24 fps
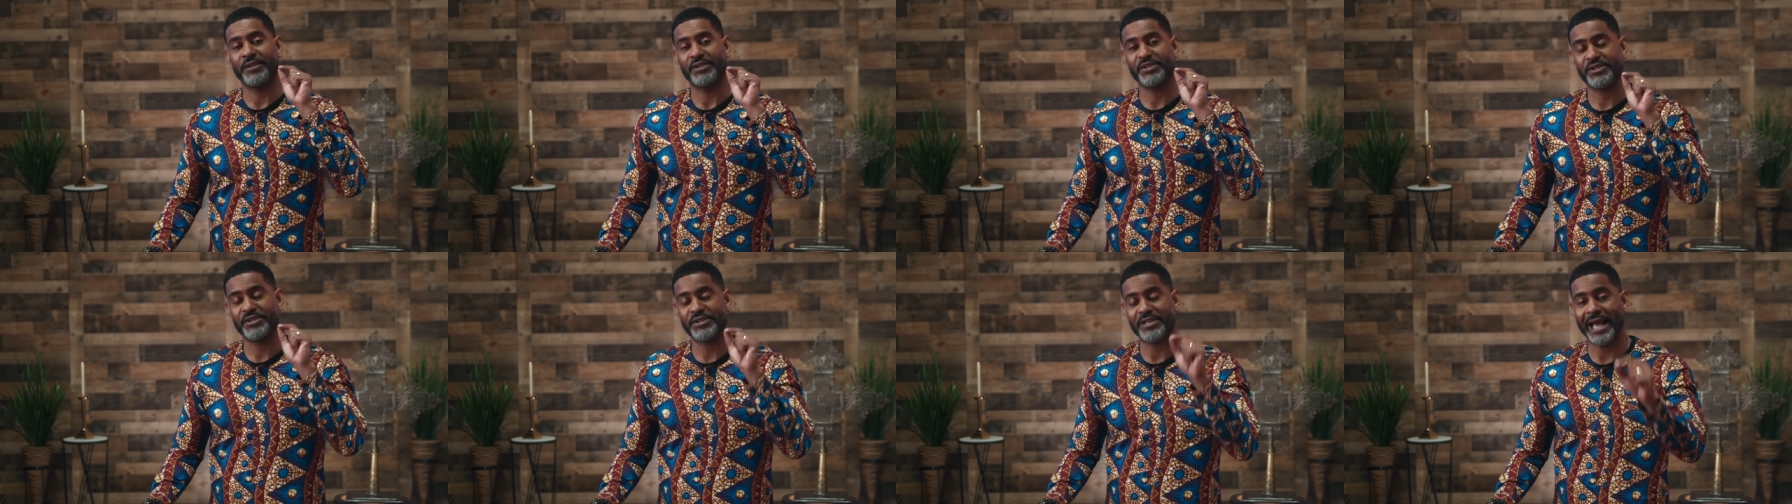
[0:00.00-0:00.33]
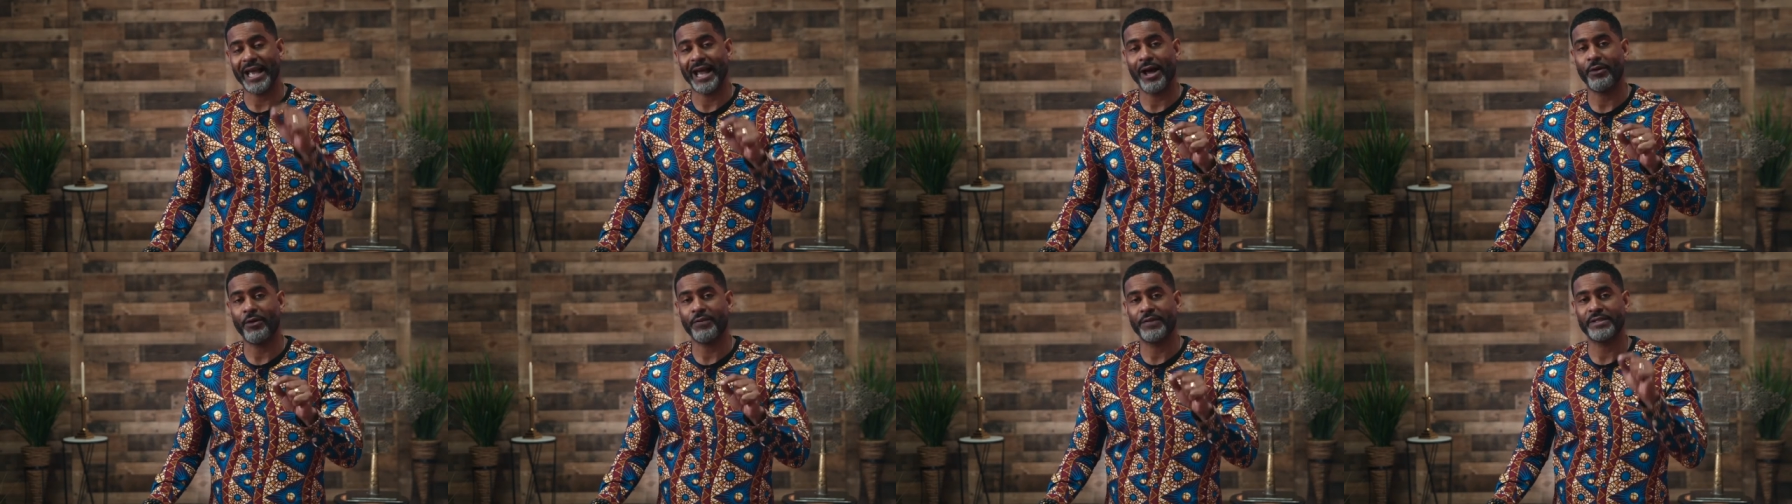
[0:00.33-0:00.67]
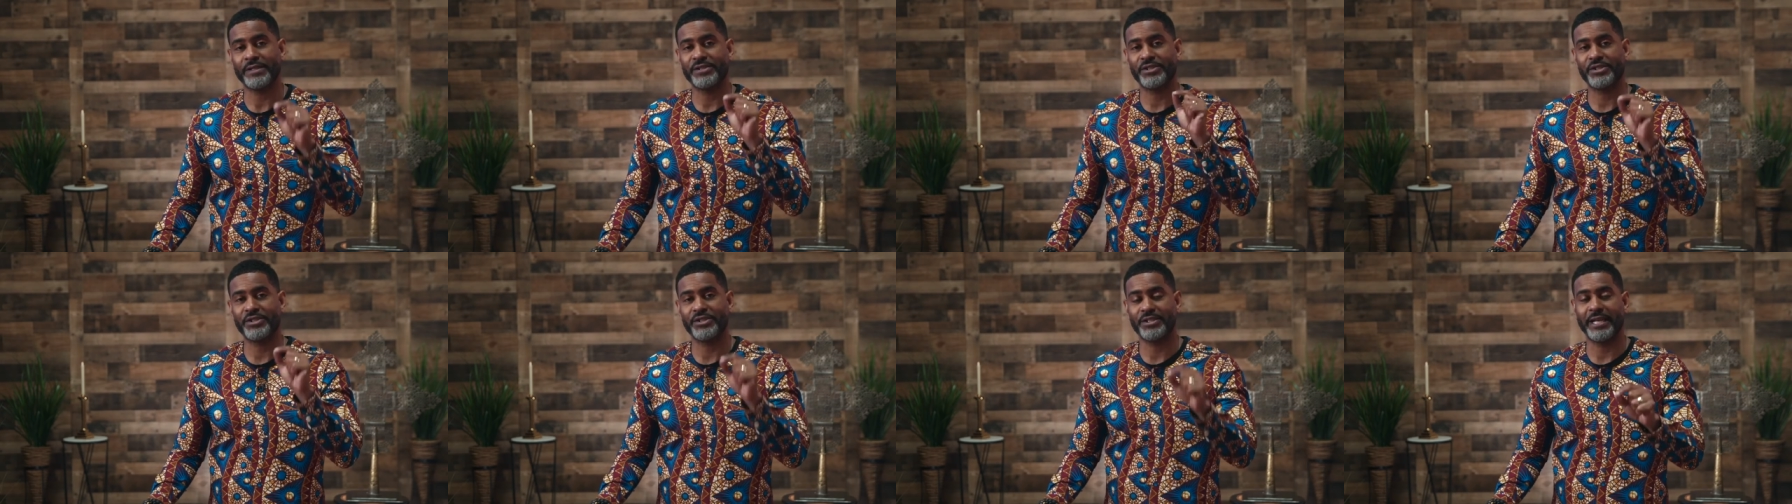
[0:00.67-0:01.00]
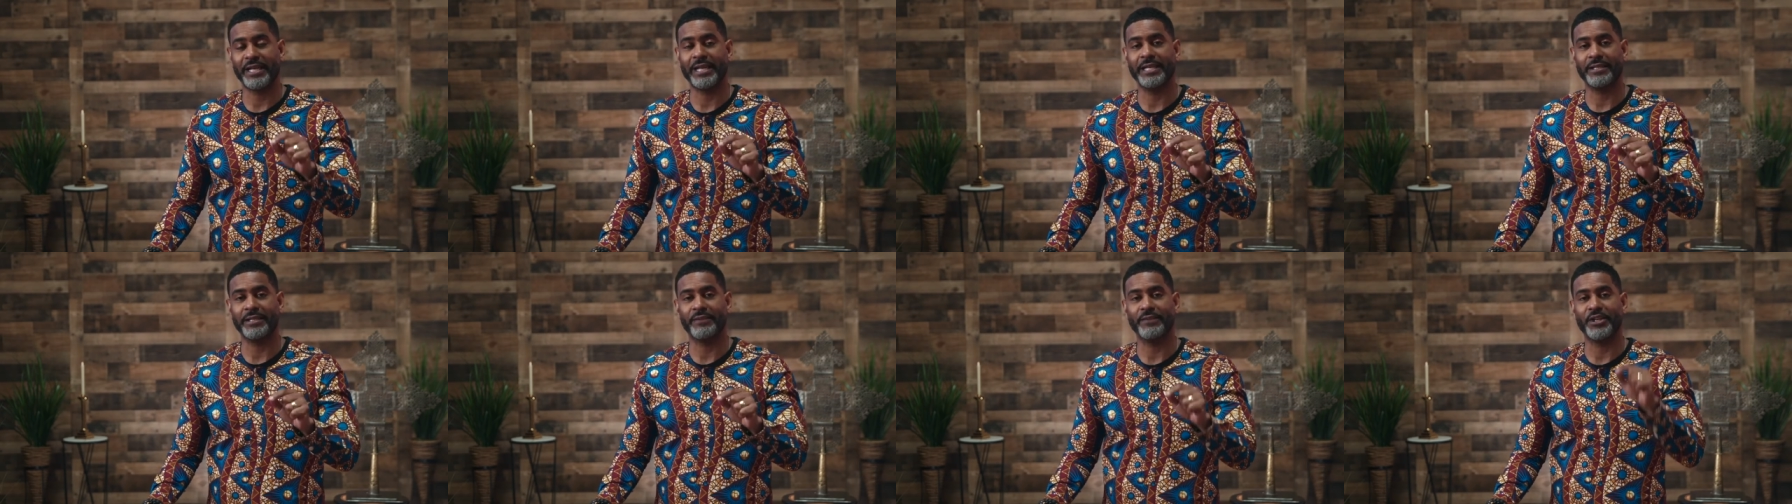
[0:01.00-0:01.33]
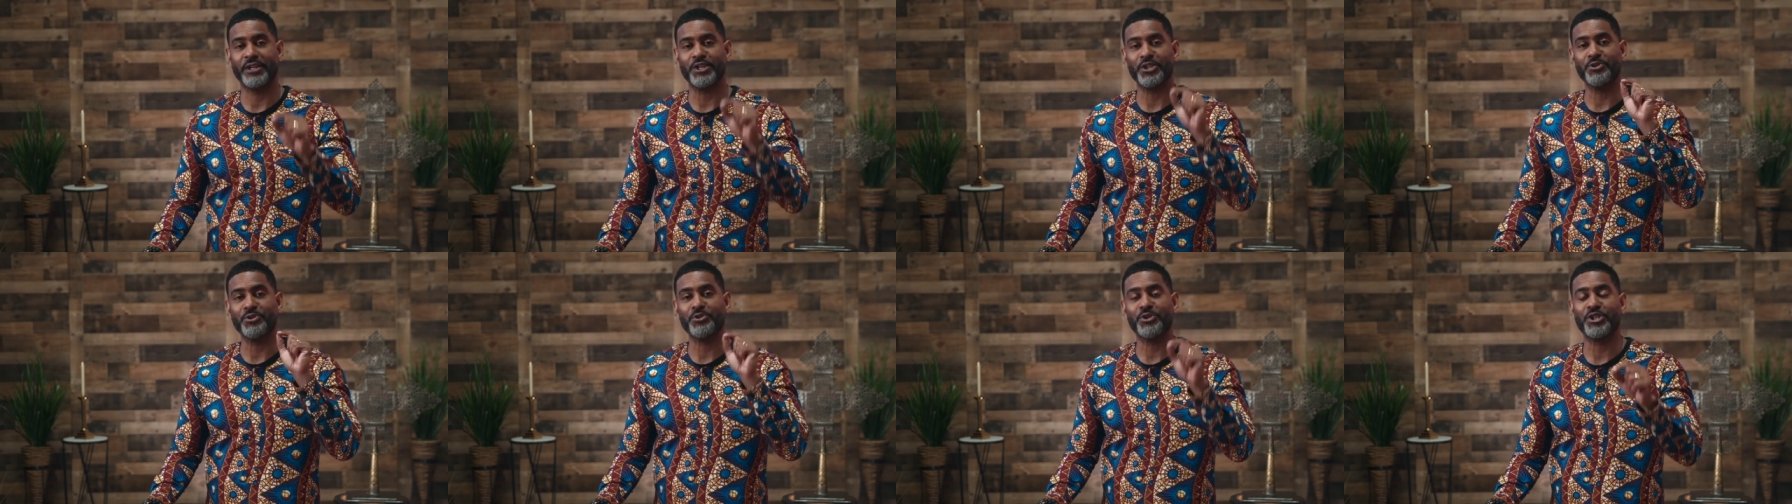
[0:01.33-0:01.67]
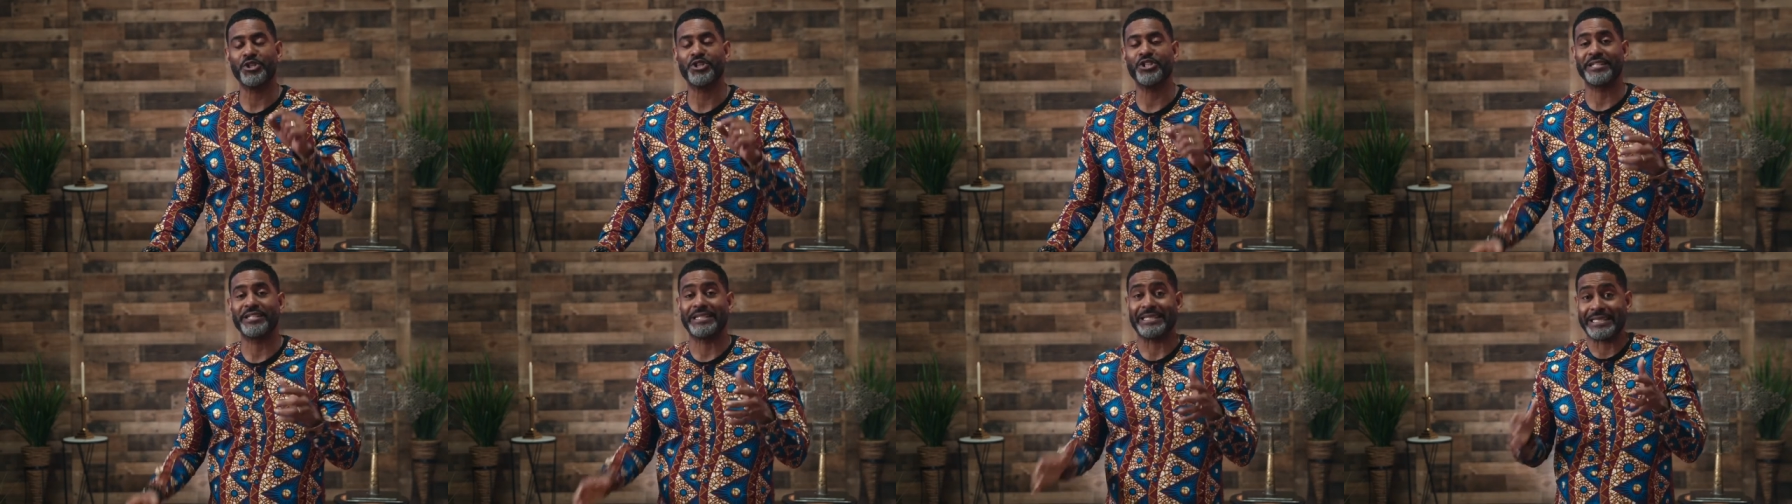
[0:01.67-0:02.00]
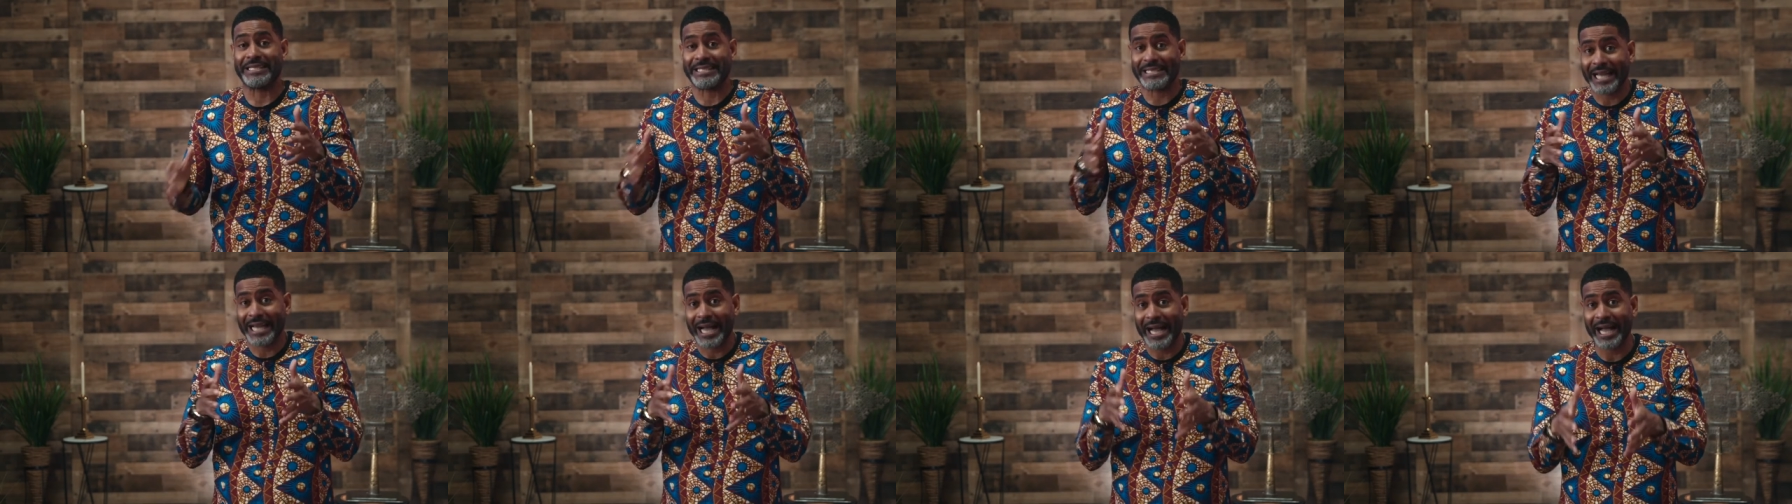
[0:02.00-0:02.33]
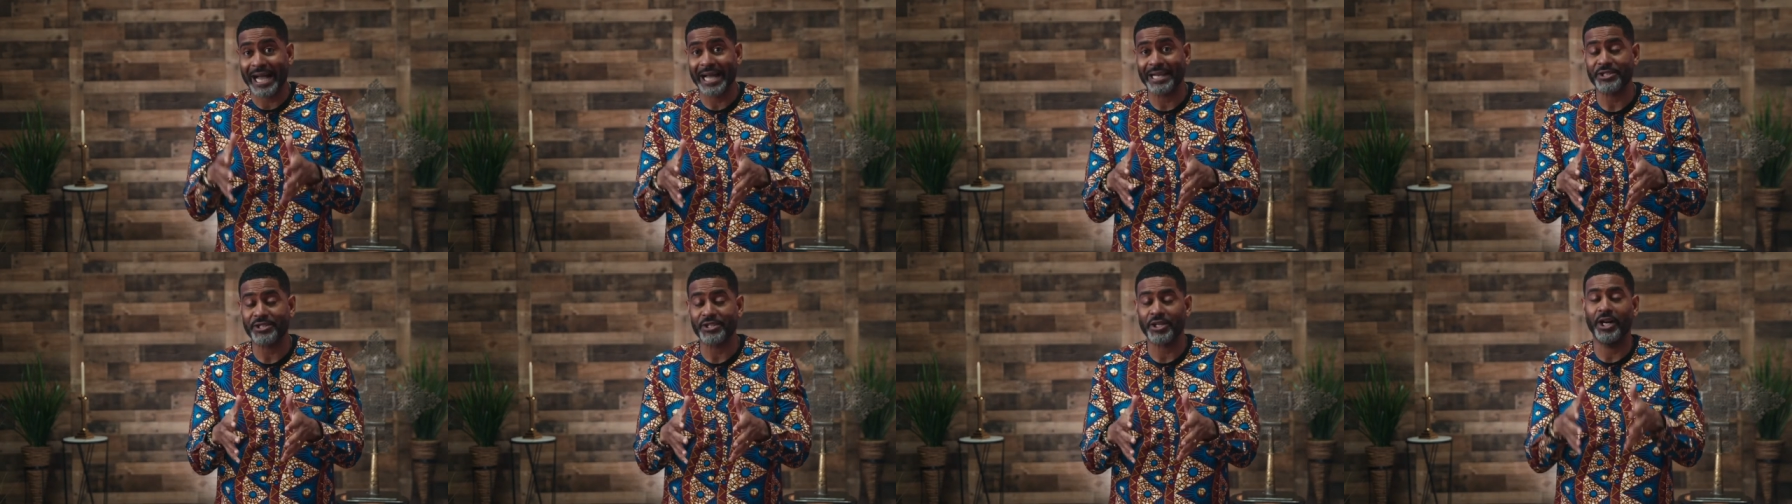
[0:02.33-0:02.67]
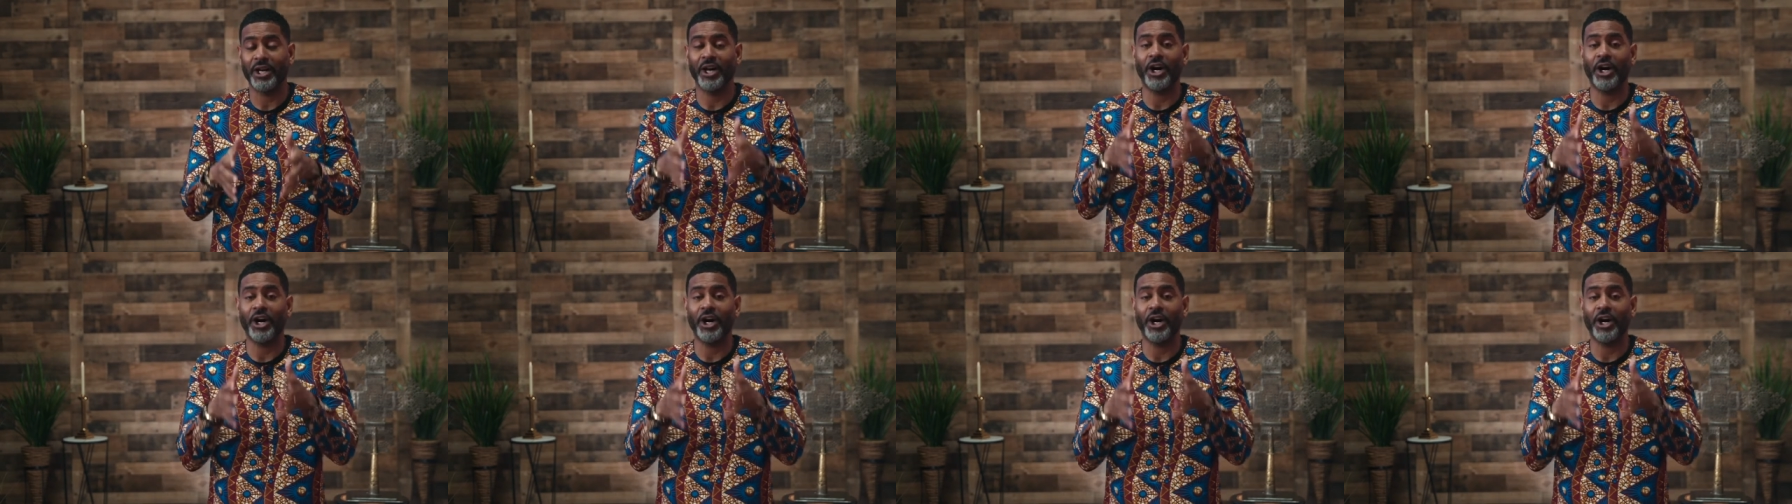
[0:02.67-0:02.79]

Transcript: South had stated that you could not